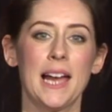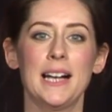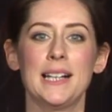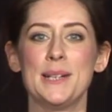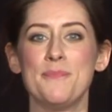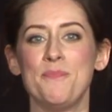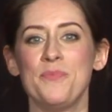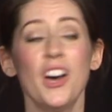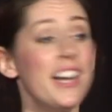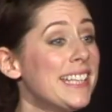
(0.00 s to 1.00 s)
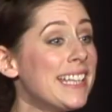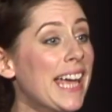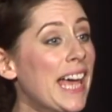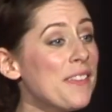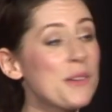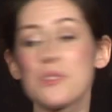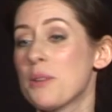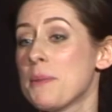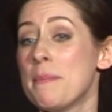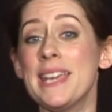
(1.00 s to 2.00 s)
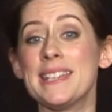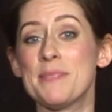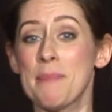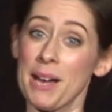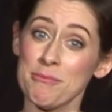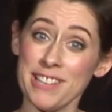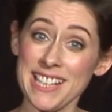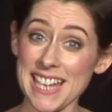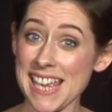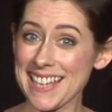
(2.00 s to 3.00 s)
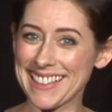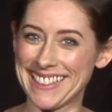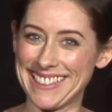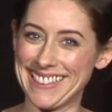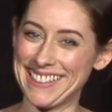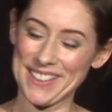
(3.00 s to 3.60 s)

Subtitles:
I didn't care that it was only me and Spam reading it.